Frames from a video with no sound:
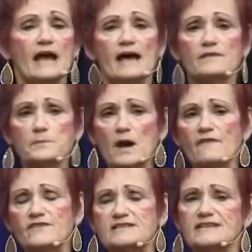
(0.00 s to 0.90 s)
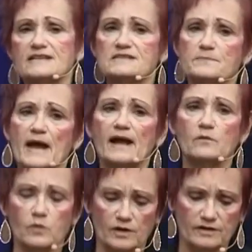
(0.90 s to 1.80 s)
And the prophet sends back
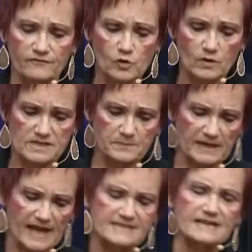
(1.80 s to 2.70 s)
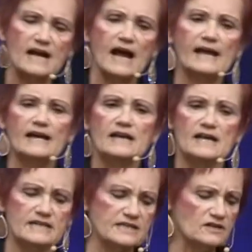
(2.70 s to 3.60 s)
word, of course, but Hezekiah
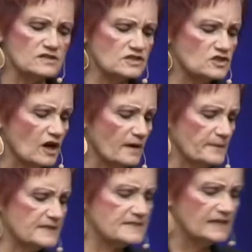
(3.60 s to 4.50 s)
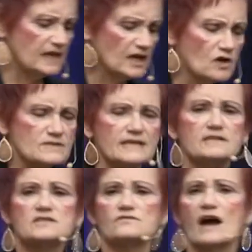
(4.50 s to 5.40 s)
tears his garments and he goes
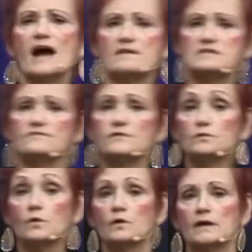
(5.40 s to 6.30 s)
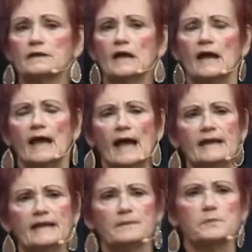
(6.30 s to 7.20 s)
into the house of the Lord. And
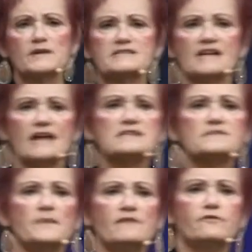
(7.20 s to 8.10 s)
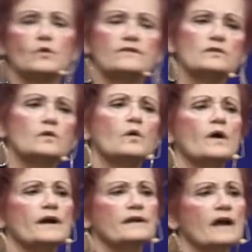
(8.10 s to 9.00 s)
he presents before the
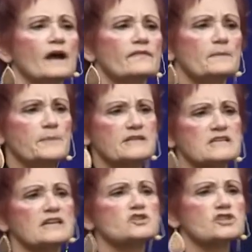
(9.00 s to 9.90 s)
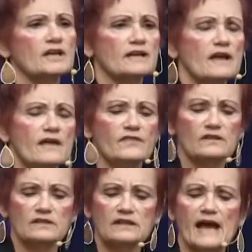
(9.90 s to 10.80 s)
Lord the petition, the
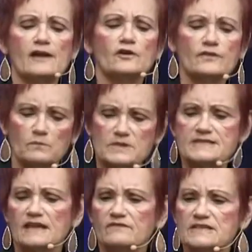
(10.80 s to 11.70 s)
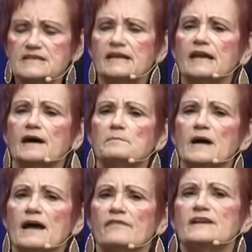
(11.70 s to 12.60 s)
letter that was given to him
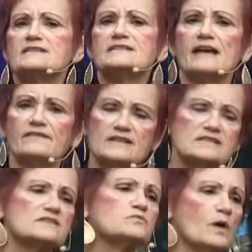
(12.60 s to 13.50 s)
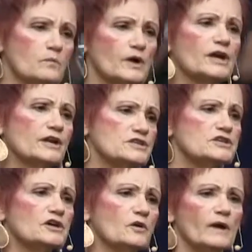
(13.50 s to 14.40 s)
that said, this is what we're going to
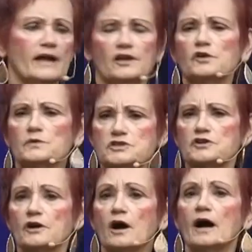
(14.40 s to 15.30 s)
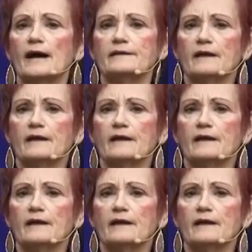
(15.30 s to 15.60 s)
do, and who is your God?